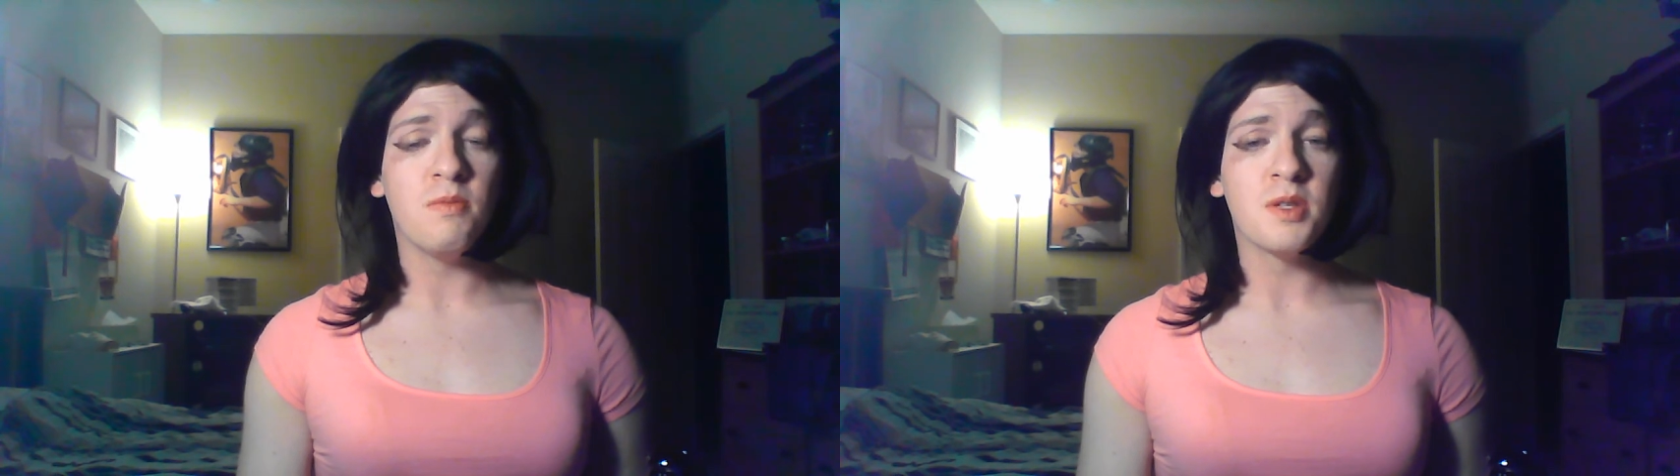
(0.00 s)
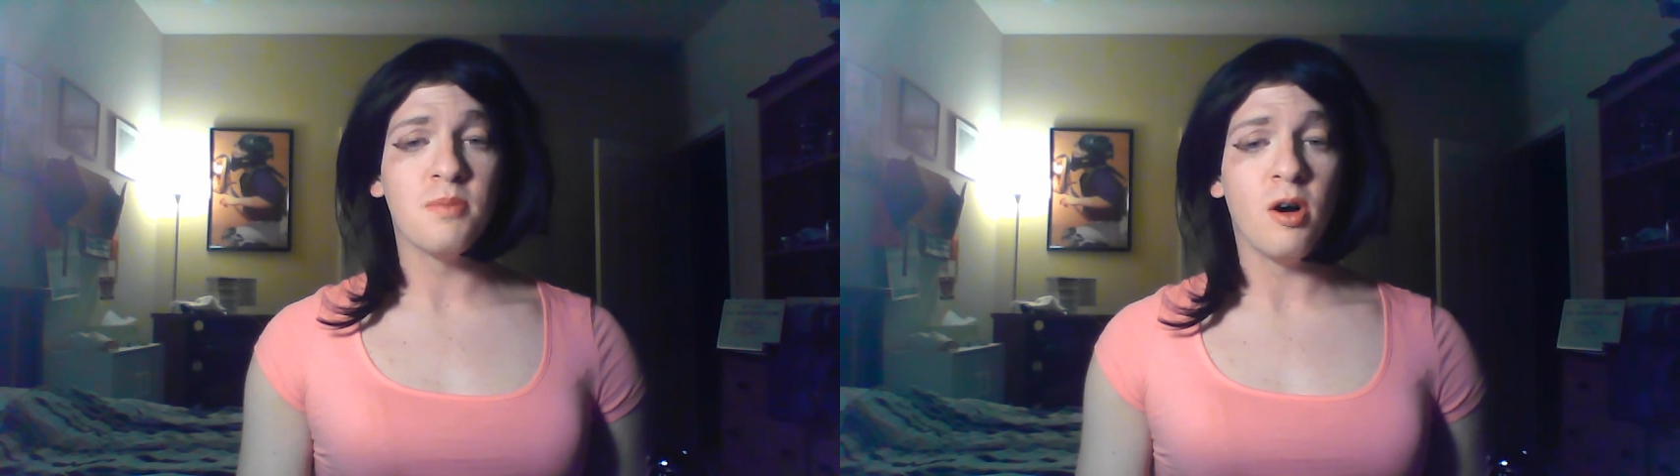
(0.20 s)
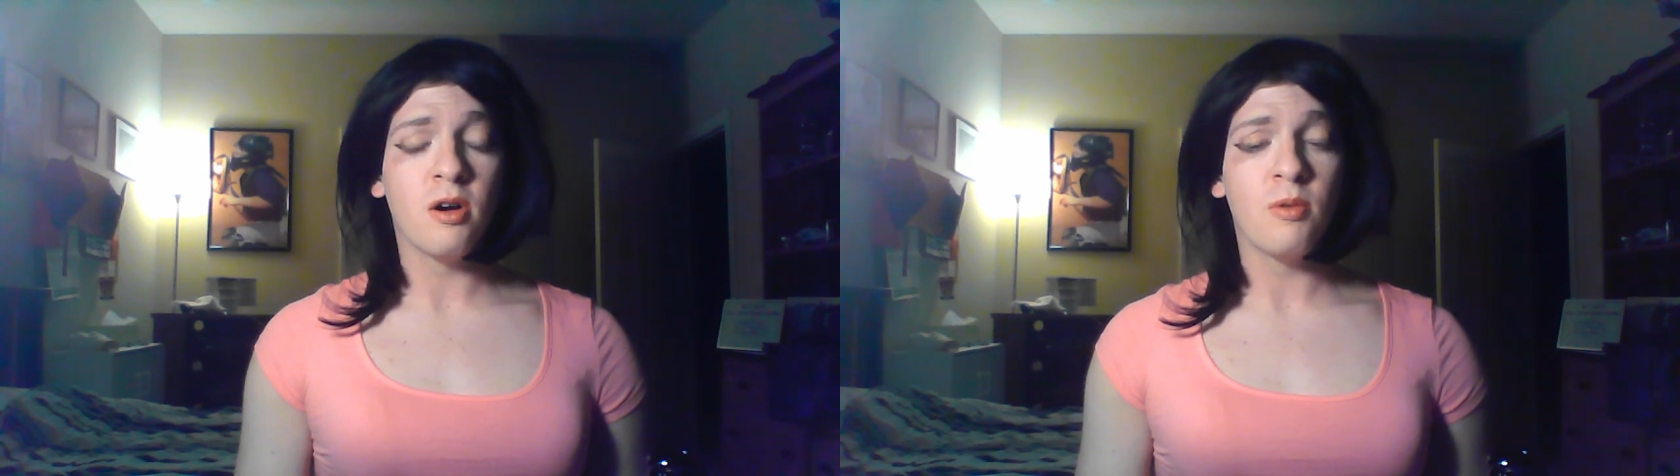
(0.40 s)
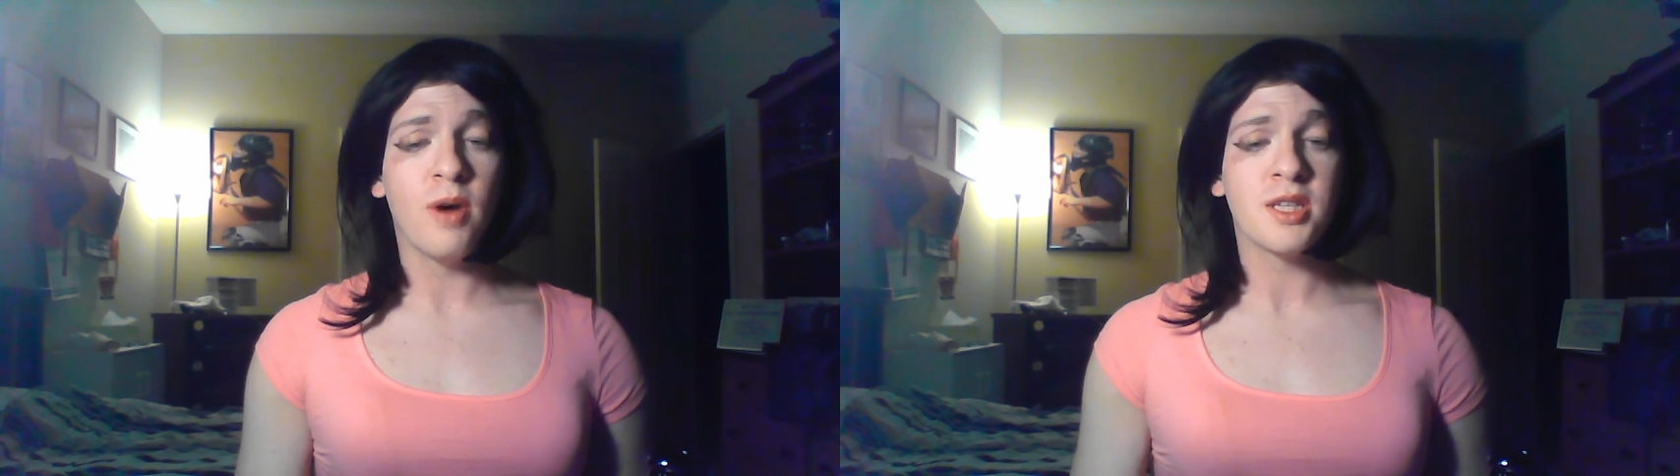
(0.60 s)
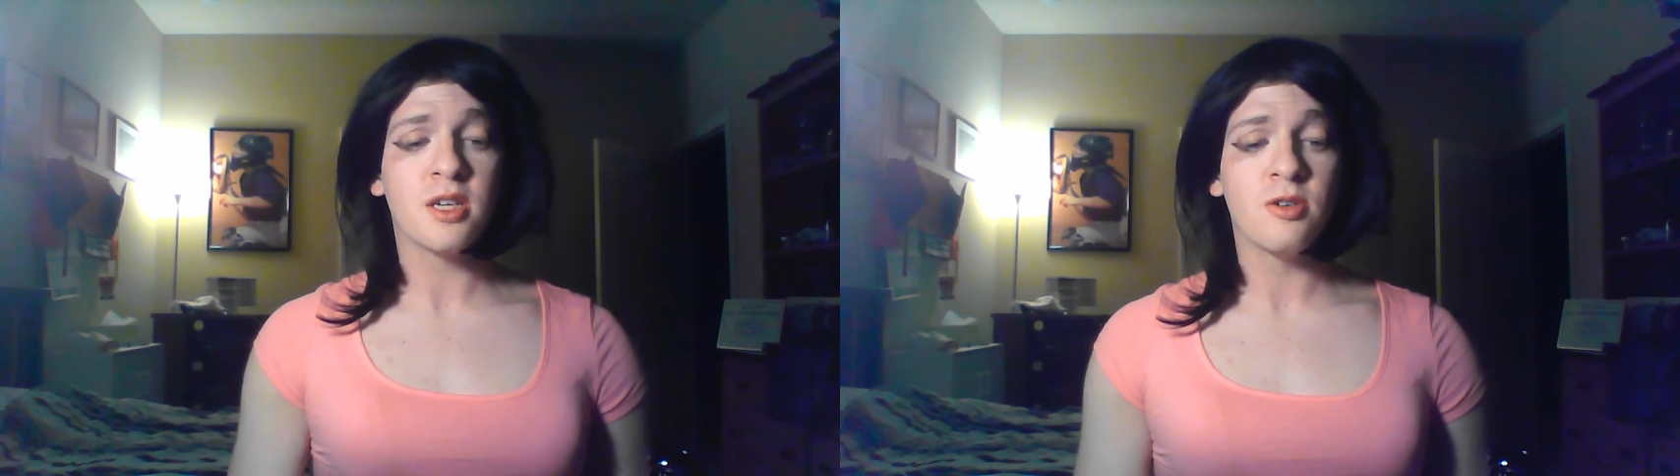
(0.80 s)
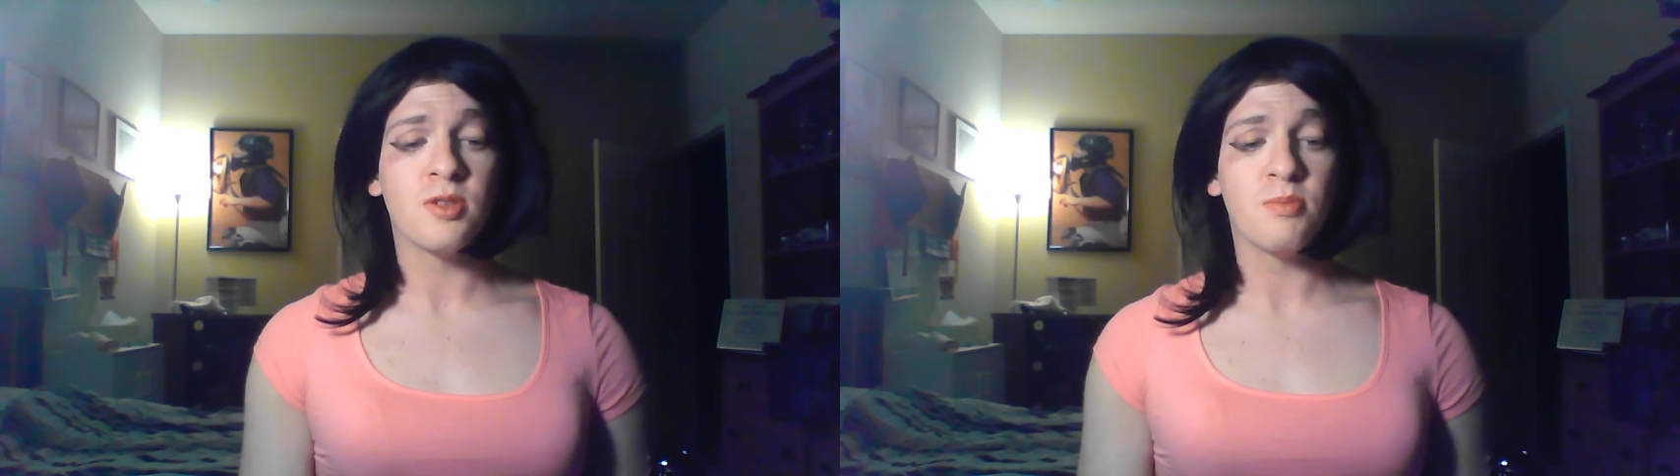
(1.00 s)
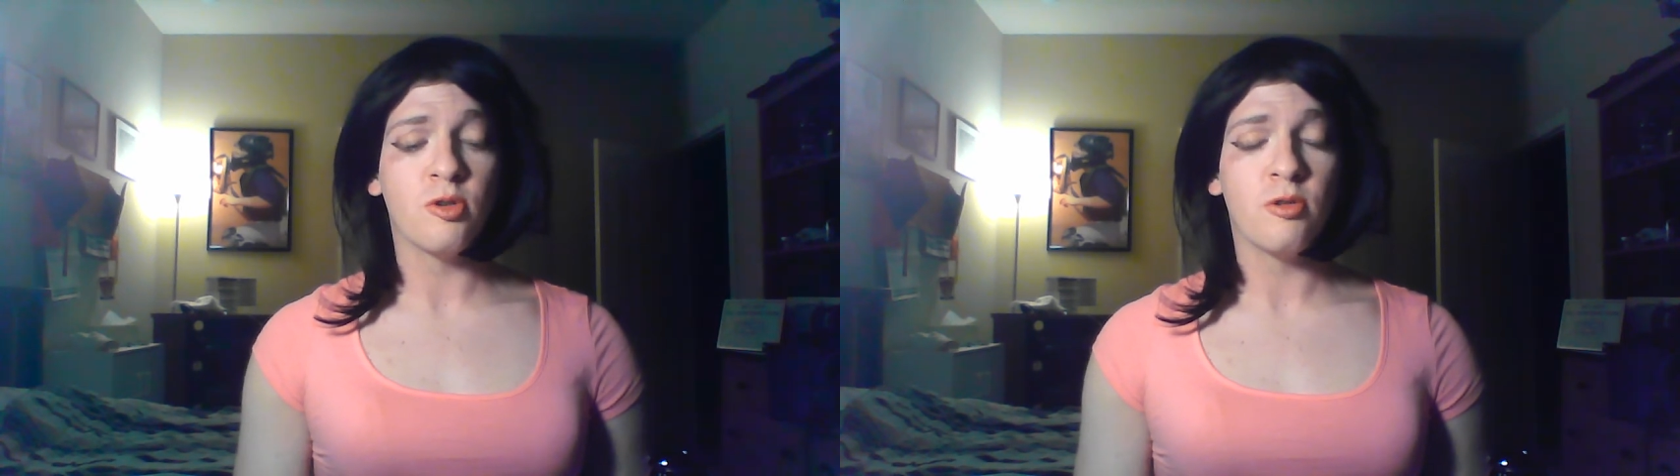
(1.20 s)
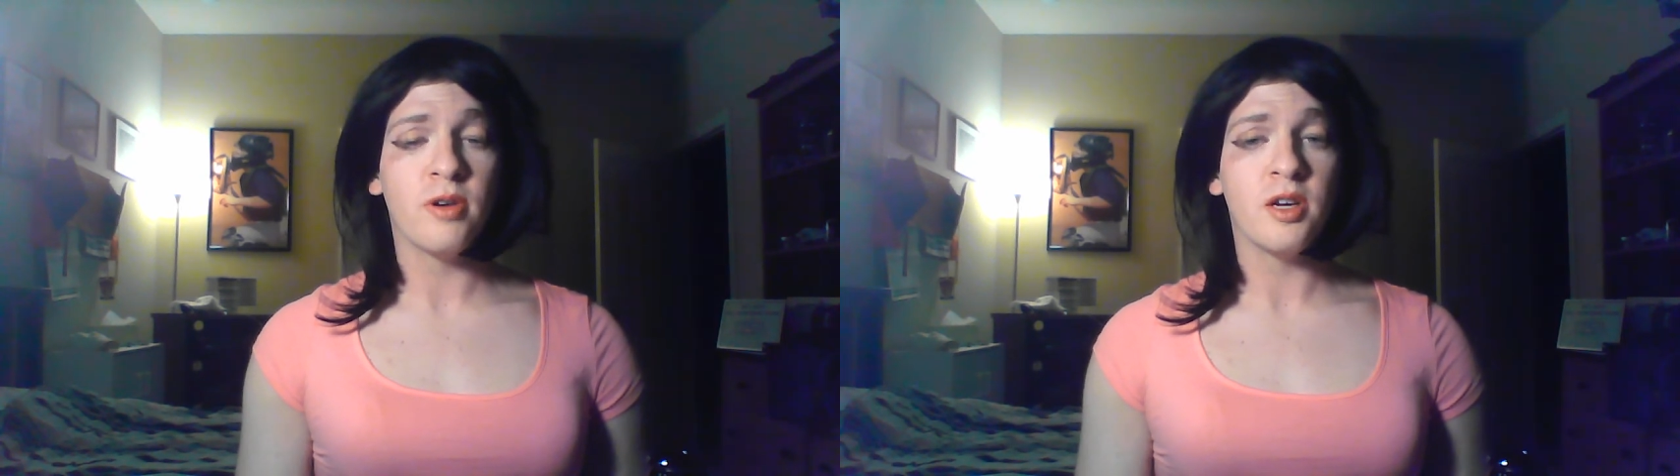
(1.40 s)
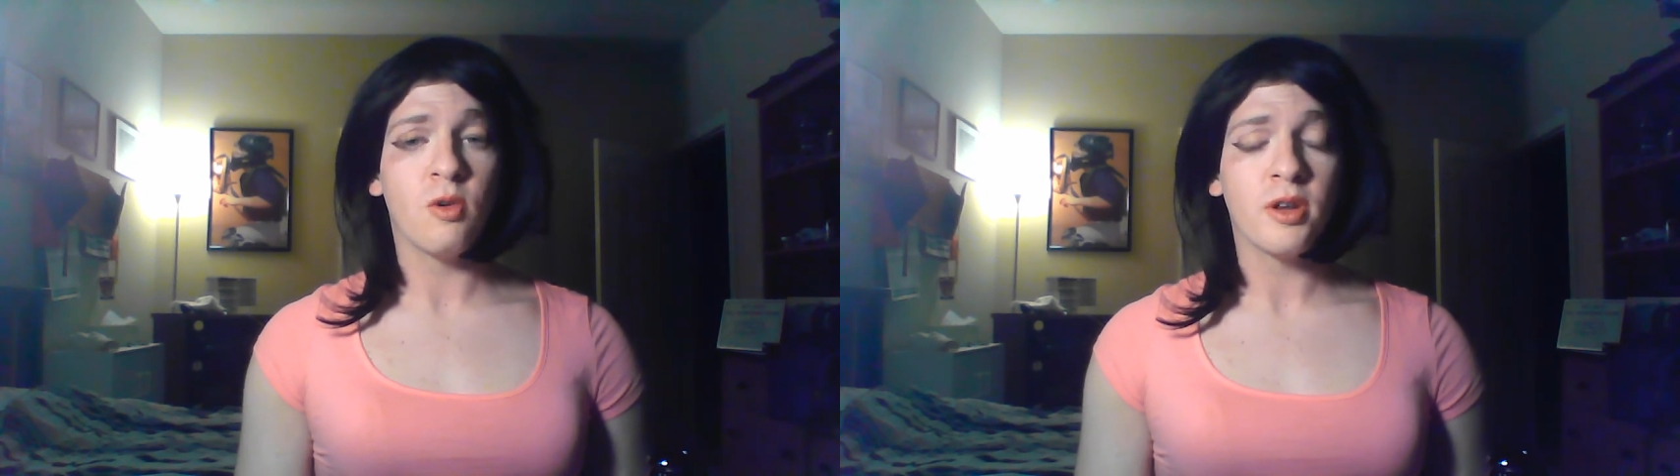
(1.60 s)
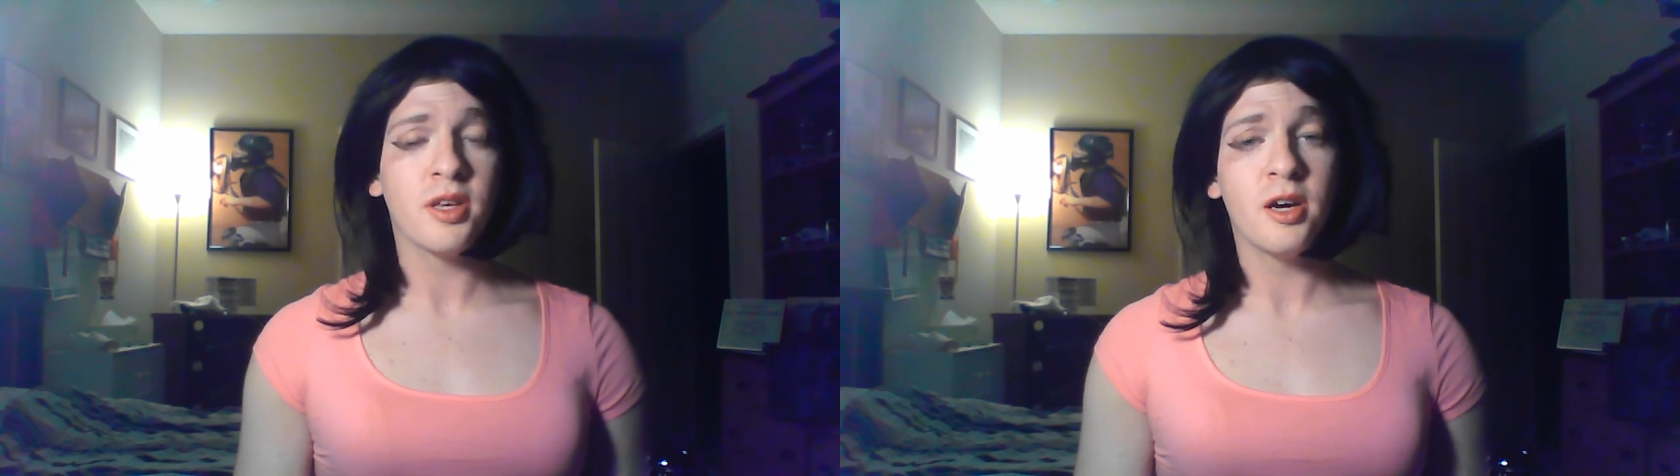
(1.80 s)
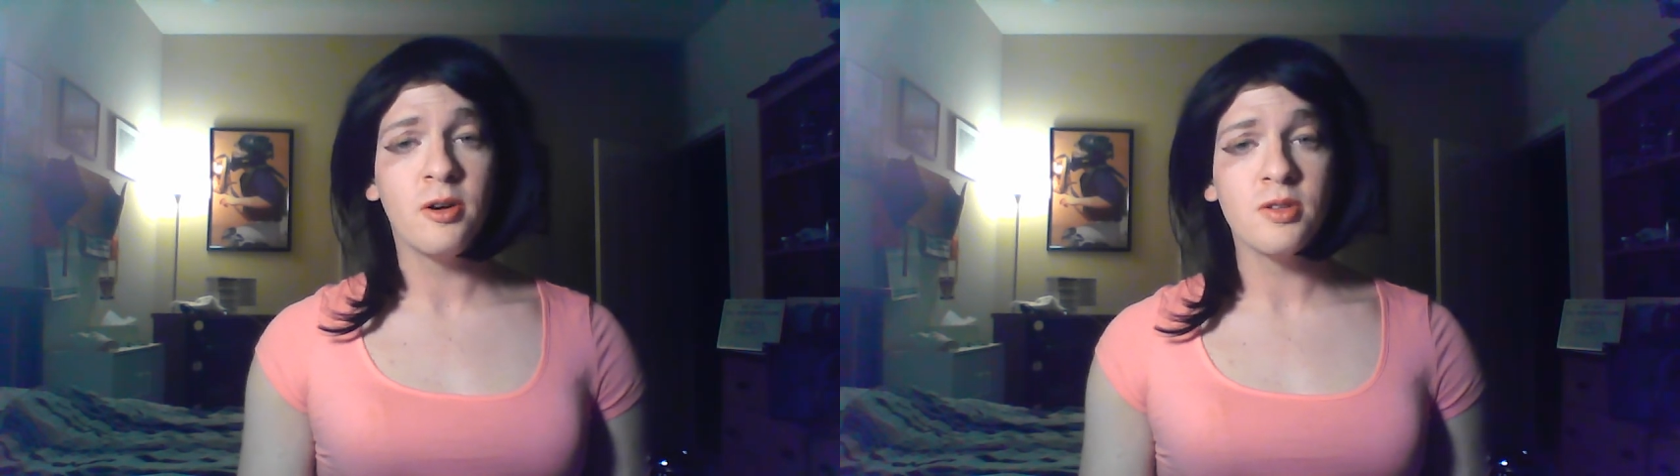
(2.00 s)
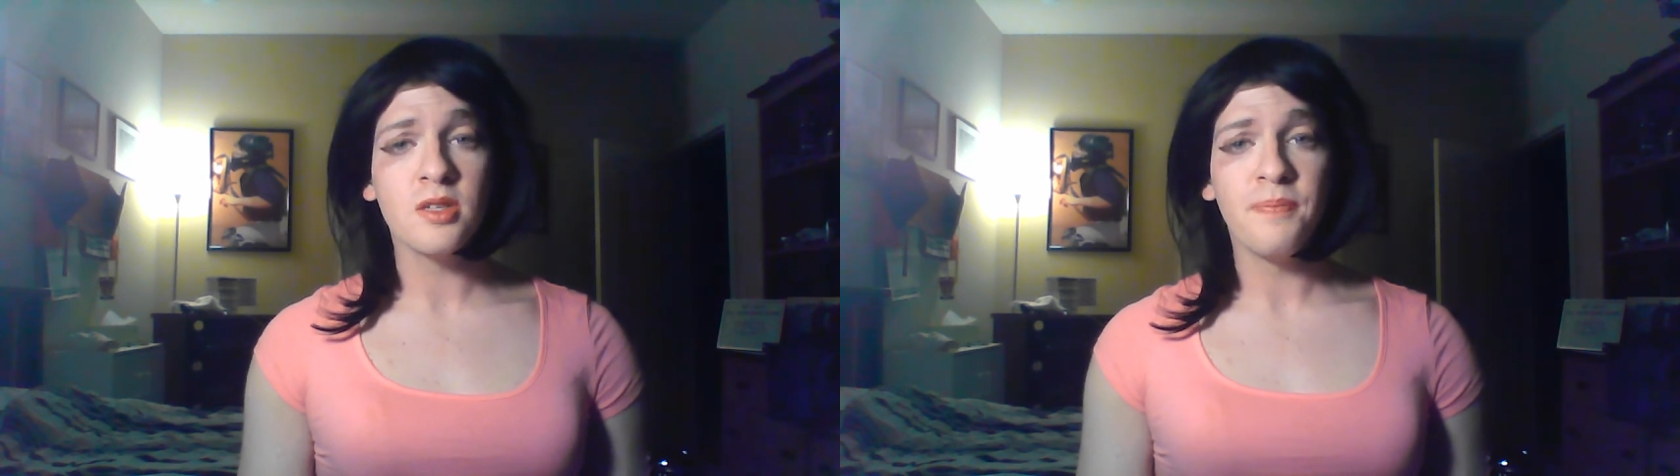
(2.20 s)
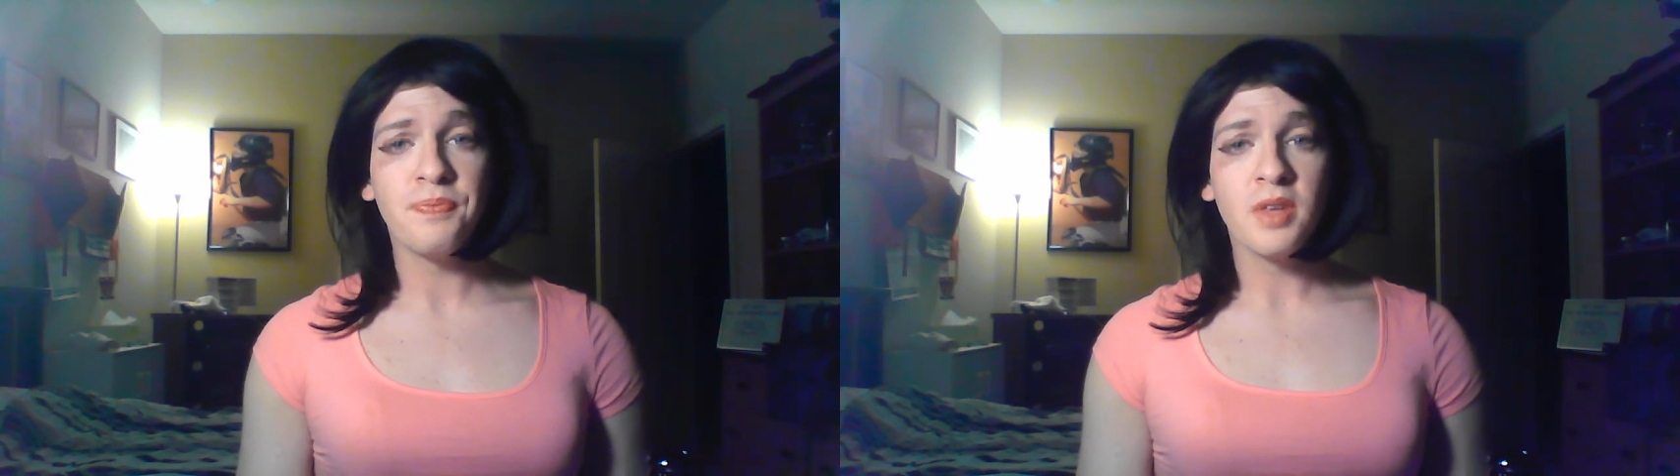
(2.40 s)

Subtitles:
smaller West Coast brewery, North Coast.